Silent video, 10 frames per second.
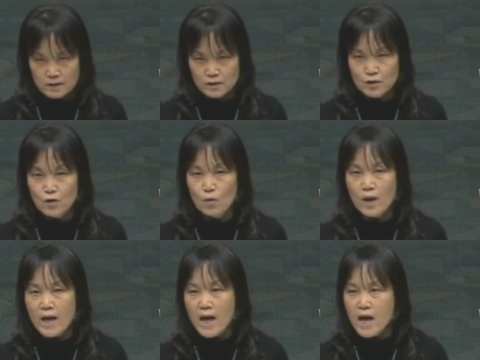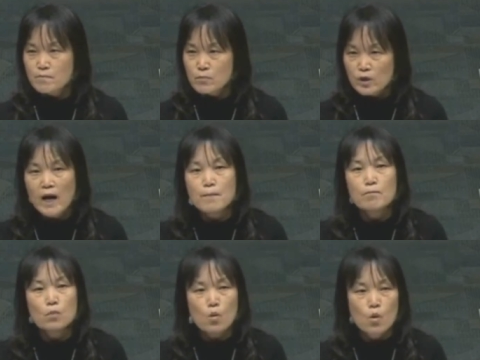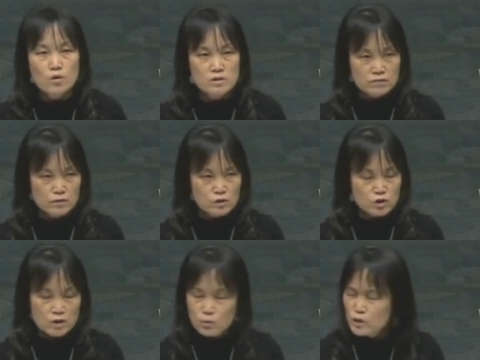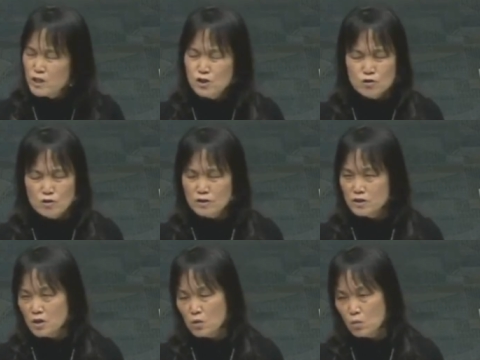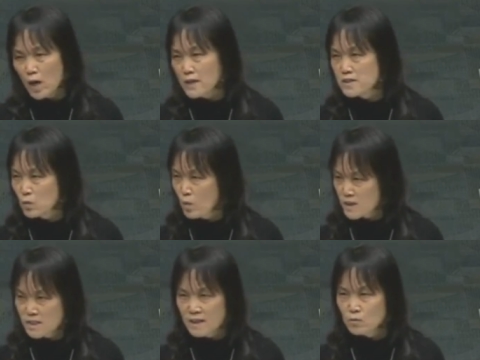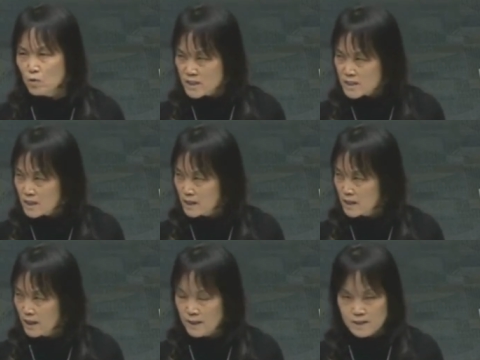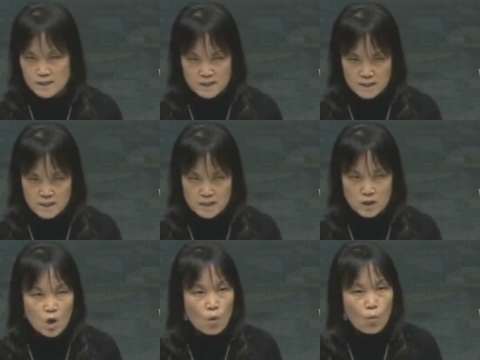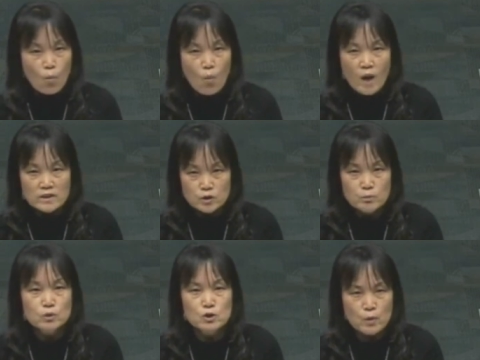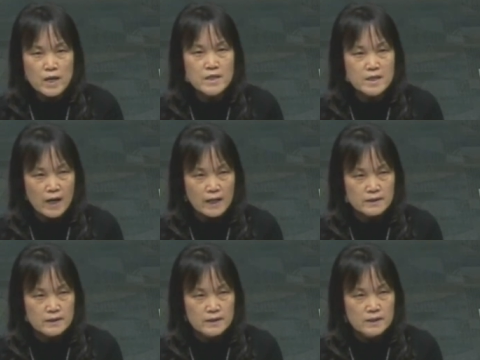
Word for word: you know, and bring on more division. And we certainly don't want, as a Westland resident and as a city, want to portray that.